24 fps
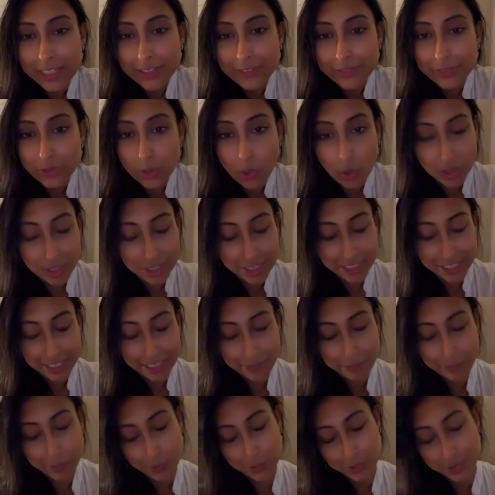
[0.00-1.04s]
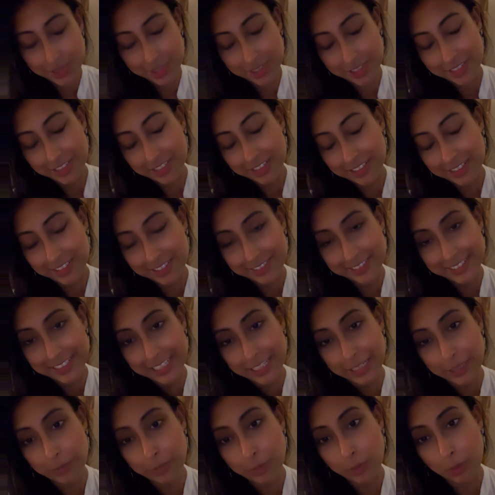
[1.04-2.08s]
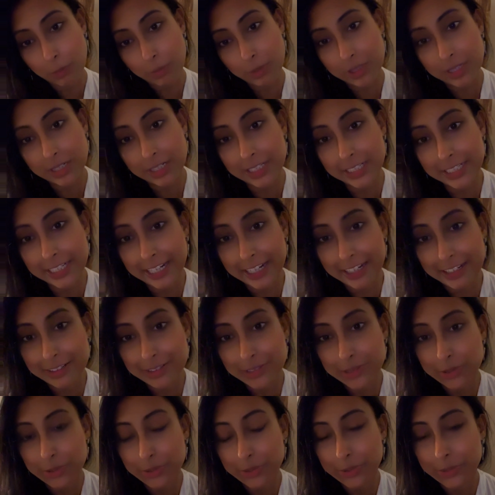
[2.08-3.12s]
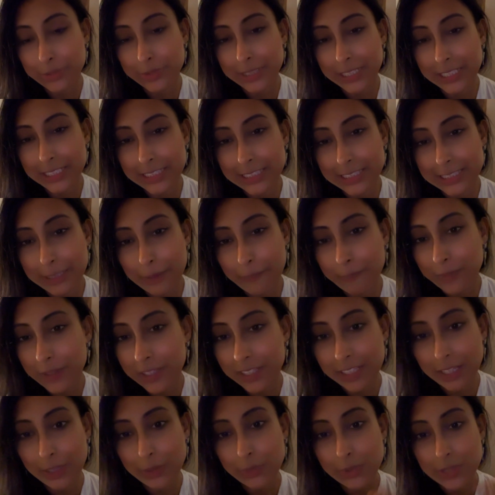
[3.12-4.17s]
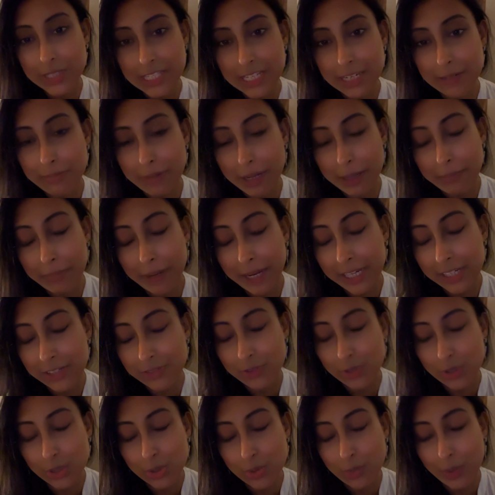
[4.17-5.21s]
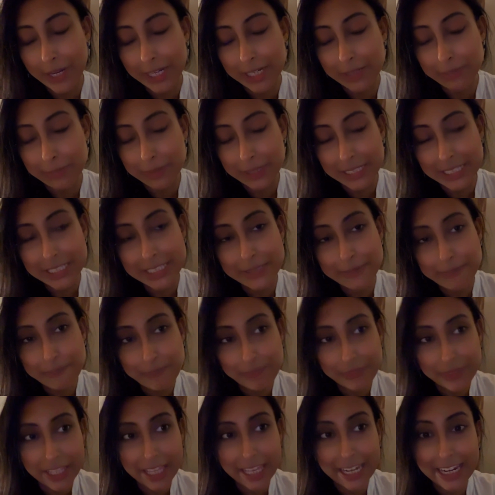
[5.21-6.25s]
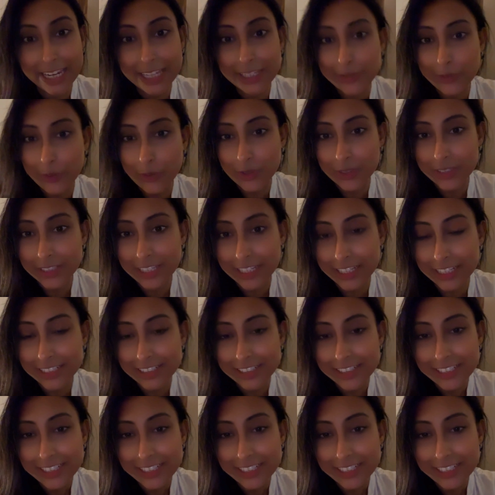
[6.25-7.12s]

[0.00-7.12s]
I've not really posted any proper content, so there's something that was in my mind for quite a bit, and I thought that